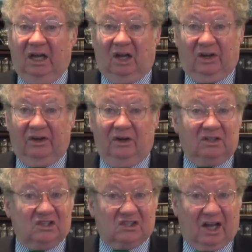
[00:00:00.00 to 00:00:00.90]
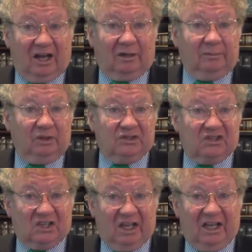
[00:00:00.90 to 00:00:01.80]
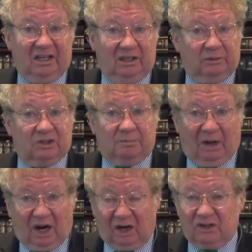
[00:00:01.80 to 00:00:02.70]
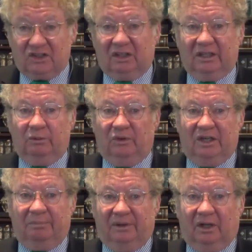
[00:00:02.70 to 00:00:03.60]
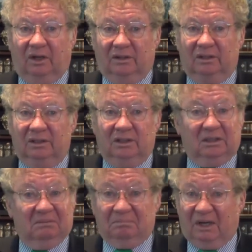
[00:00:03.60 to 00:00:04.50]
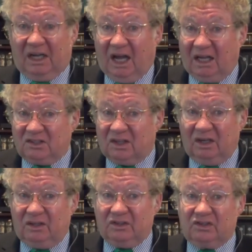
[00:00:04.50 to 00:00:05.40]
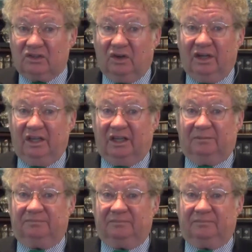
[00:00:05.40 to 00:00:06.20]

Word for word: Under Saddam Hussein, it was partially rebuilt, but God's going to destroy it.